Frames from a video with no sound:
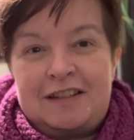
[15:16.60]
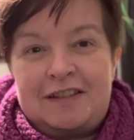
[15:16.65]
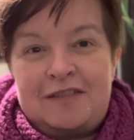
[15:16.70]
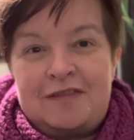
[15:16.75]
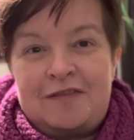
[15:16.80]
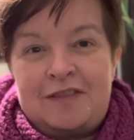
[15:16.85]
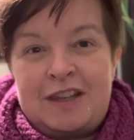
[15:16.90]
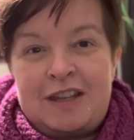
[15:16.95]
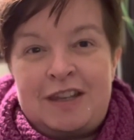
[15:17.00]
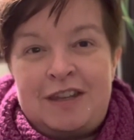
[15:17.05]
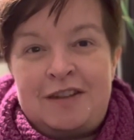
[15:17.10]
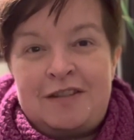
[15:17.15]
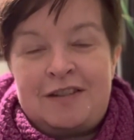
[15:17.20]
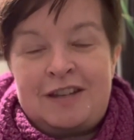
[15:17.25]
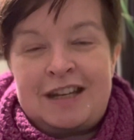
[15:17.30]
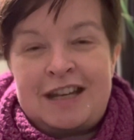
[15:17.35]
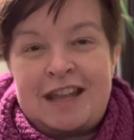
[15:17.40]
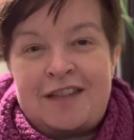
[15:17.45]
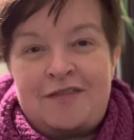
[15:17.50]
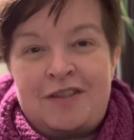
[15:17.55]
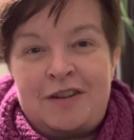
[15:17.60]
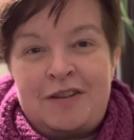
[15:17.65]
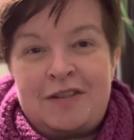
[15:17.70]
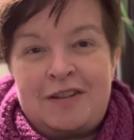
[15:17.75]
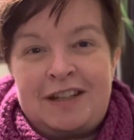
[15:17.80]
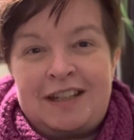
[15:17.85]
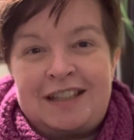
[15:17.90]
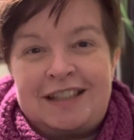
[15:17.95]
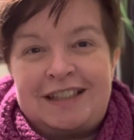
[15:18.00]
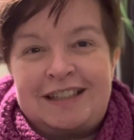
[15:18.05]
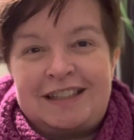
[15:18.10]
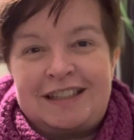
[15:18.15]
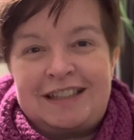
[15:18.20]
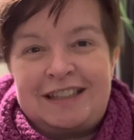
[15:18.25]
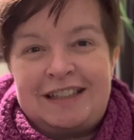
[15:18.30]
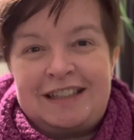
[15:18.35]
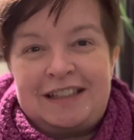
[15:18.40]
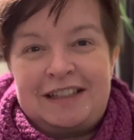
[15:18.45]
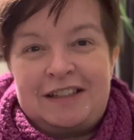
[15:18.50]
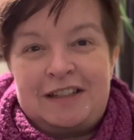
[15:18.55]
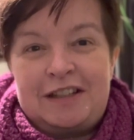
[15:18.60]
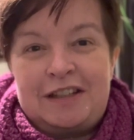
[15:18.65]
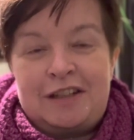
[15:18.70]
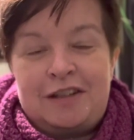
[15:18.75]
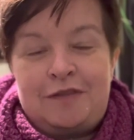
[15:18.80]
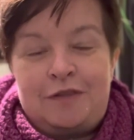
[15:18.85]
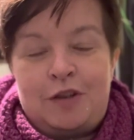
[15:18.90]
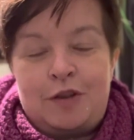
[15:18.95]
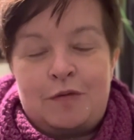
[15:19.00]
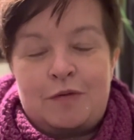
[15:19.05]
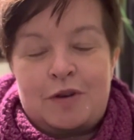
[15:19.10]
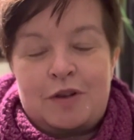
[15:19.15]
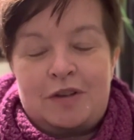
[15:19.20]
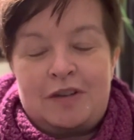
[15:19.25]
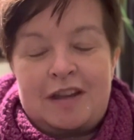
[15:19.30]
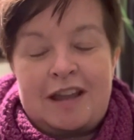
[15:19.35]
then you can have a look if you want.